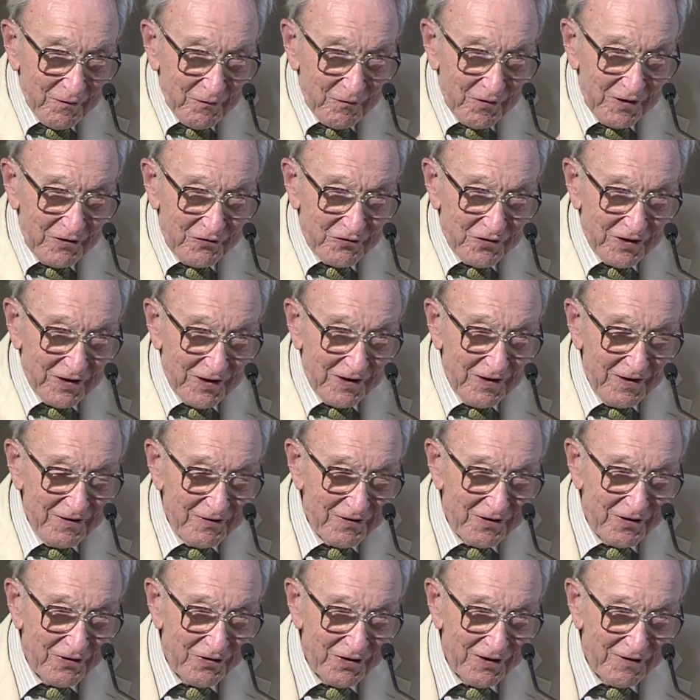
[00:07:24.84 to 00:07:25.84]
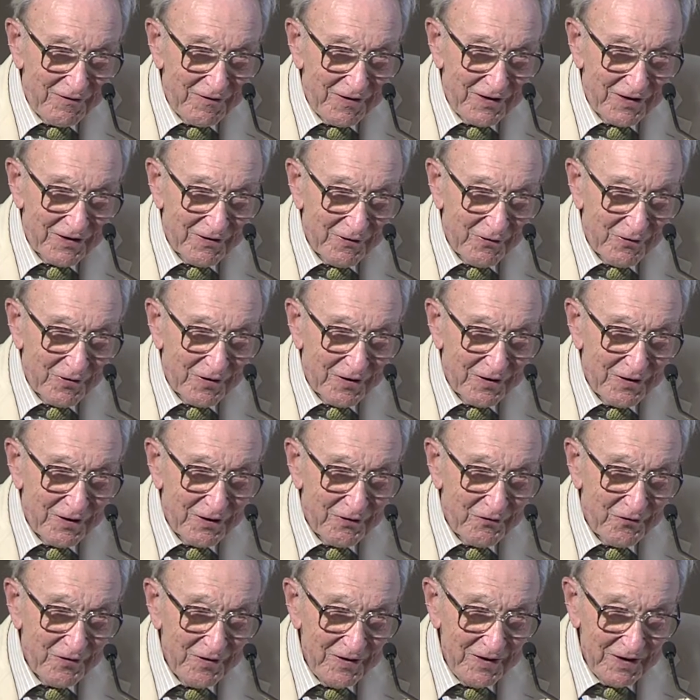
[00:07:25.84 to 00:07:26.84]
reaching the theoretical
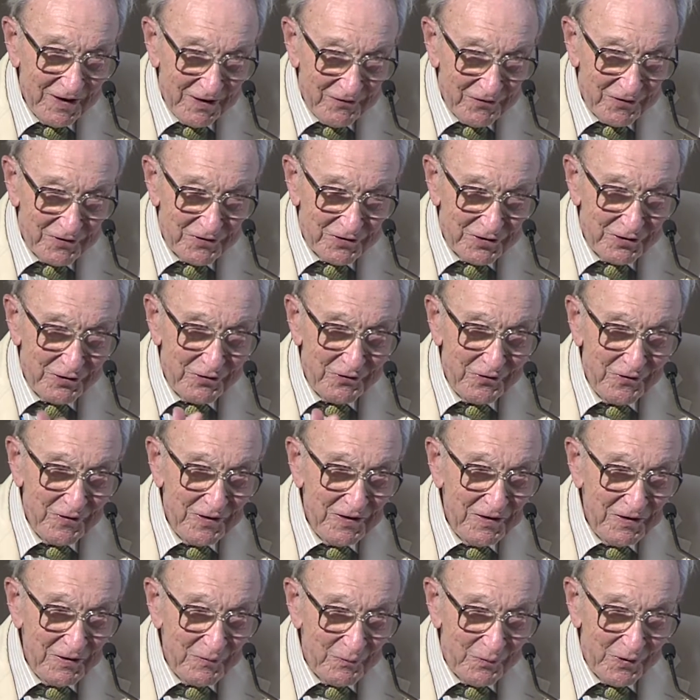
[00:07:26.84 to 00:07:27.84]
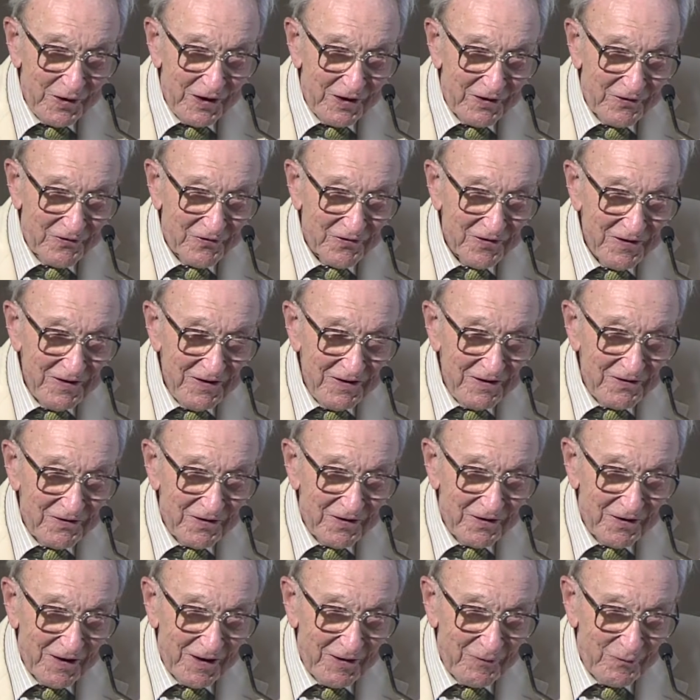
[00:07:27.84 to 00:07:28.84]
curve and the two peaks
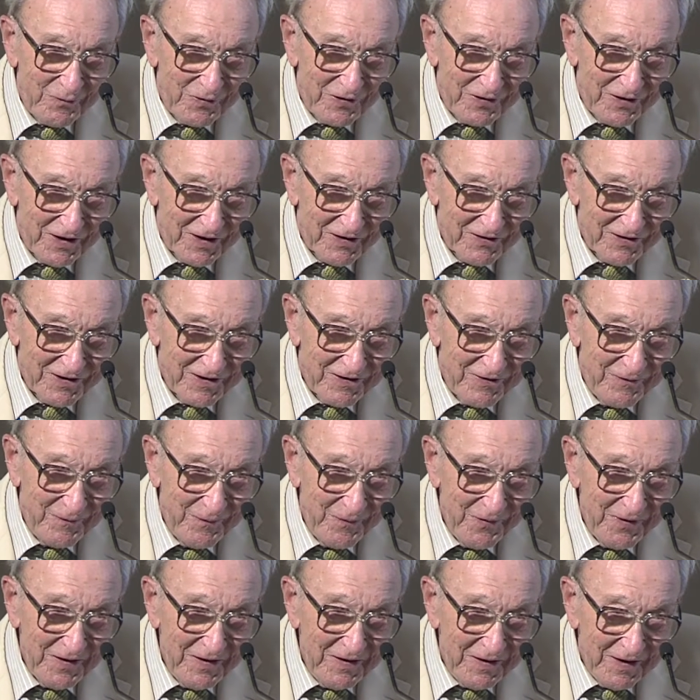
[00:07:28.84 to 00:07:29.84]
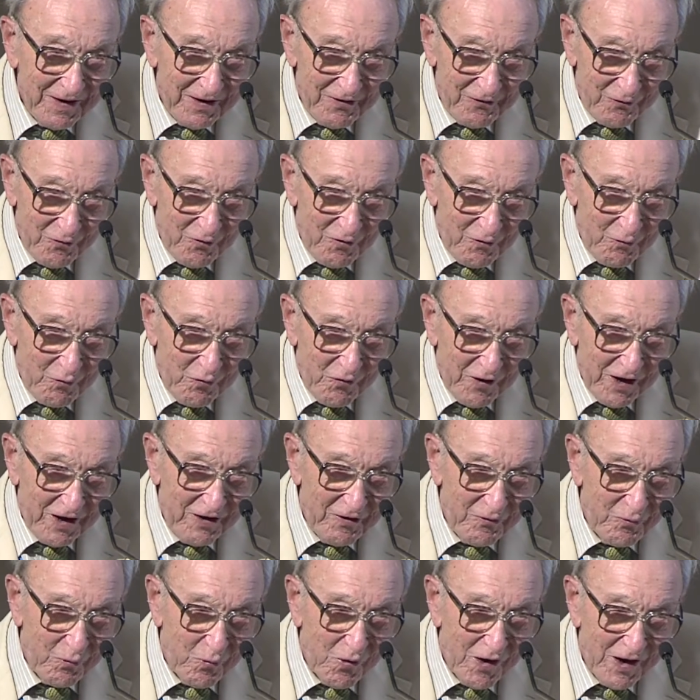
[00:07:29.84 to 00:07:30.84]
that I predicted, and
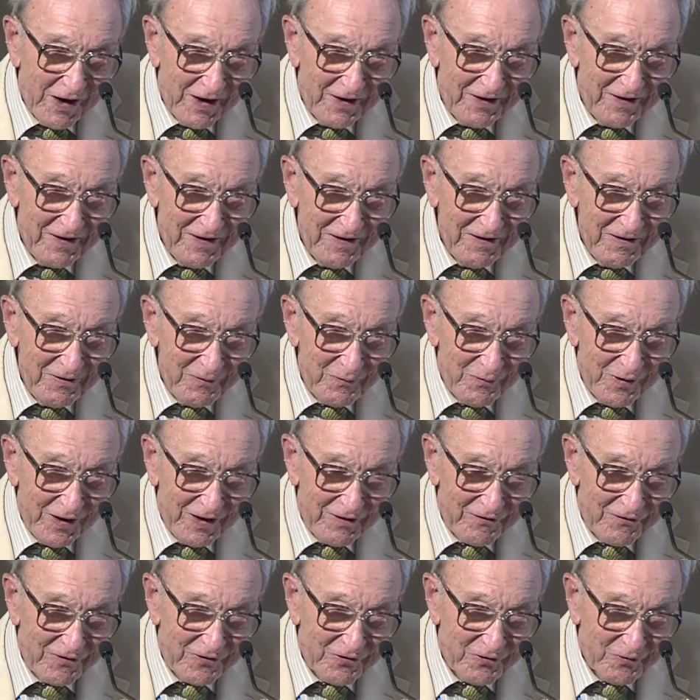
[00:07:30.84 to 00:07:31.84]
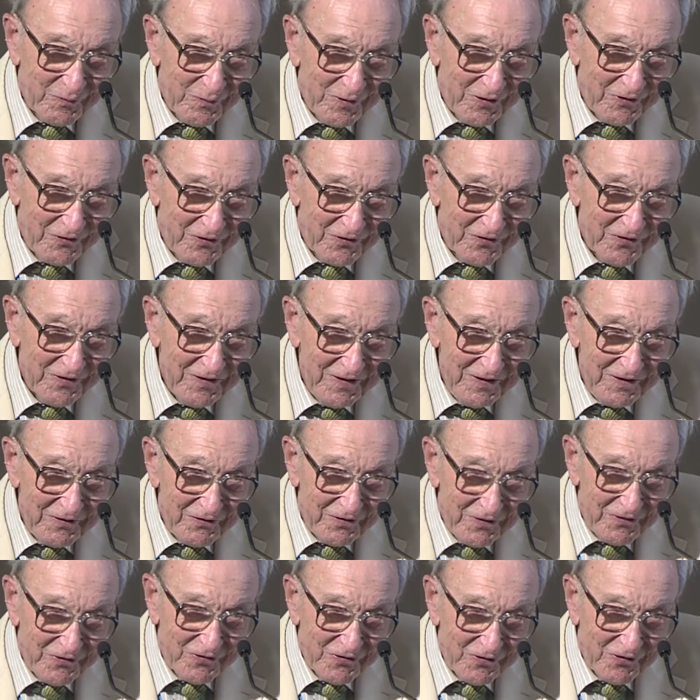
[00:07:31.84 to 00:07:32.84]
very wide band response.
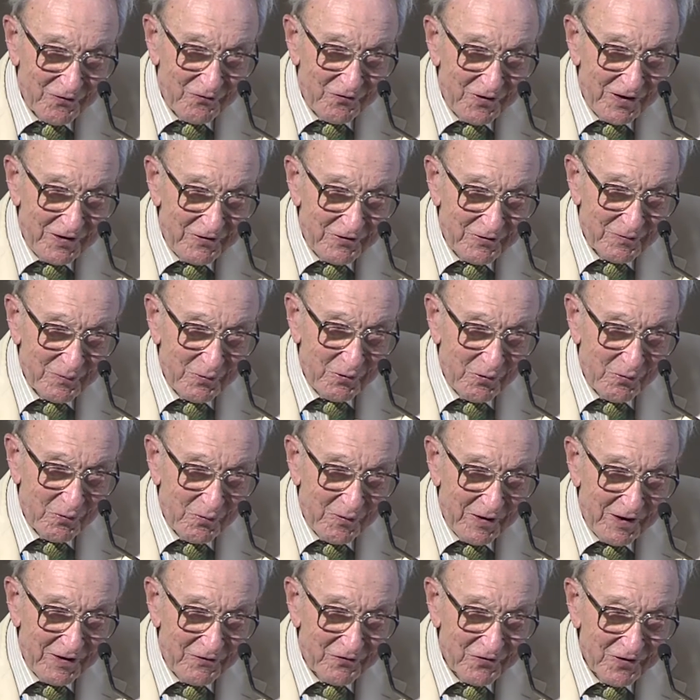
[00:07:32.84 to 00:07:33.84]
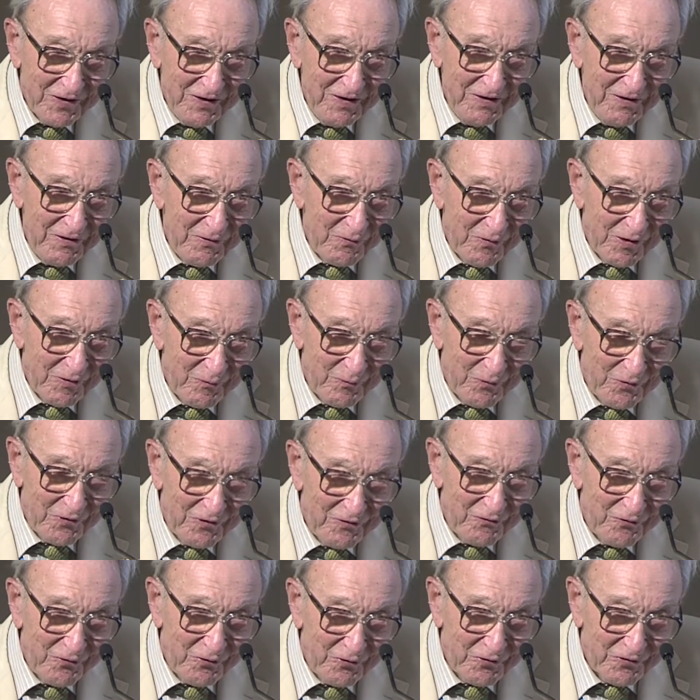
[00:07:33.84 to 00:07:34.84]
This is a very small waves,
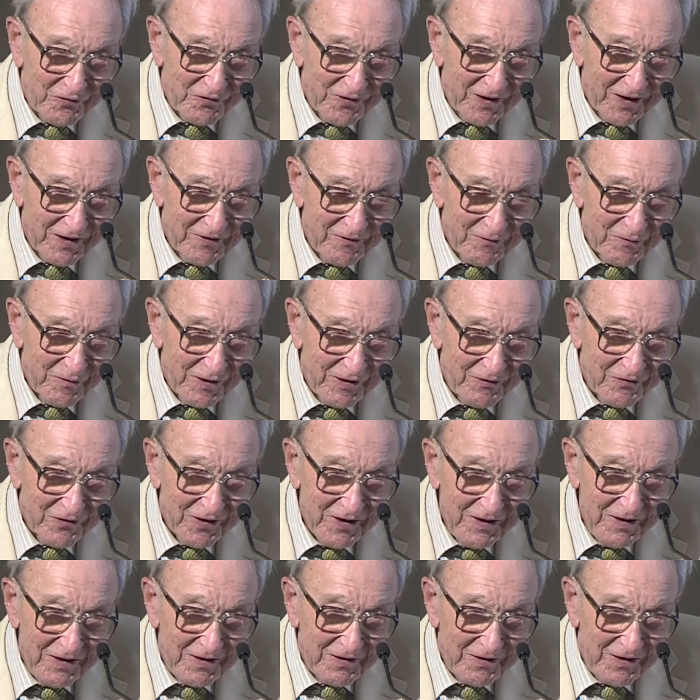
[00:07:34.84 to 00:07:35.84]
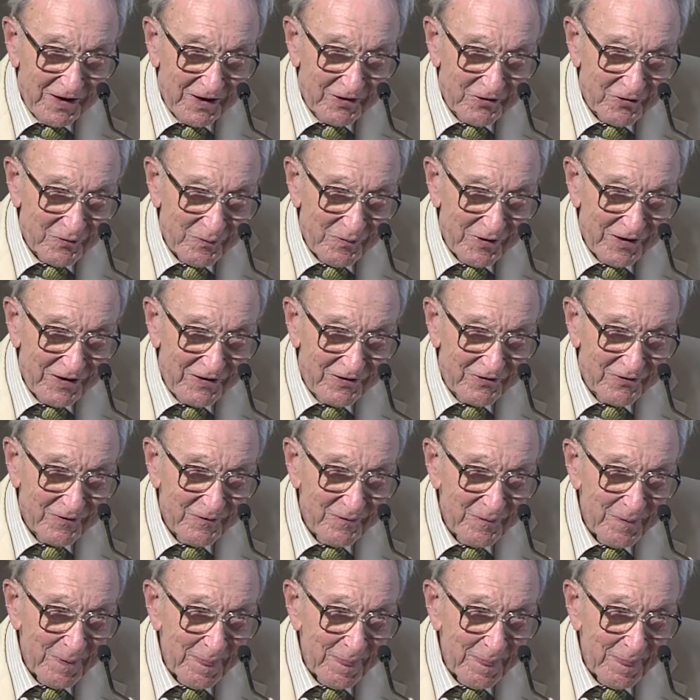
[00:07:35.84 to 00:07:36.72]
1.4 second waves. Next, please.